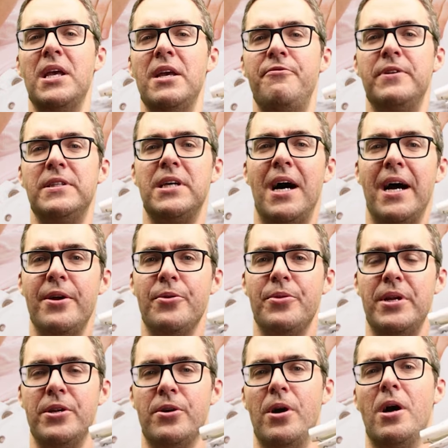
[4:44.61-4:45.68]
if it's higher
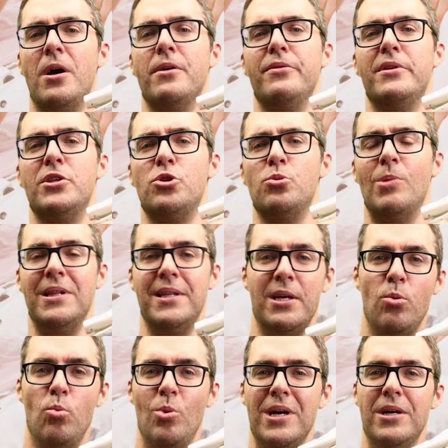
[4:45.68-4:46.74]
than your heart, the
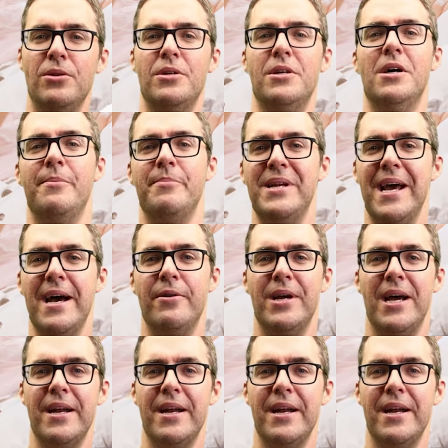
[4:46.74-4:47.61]
swelling will come down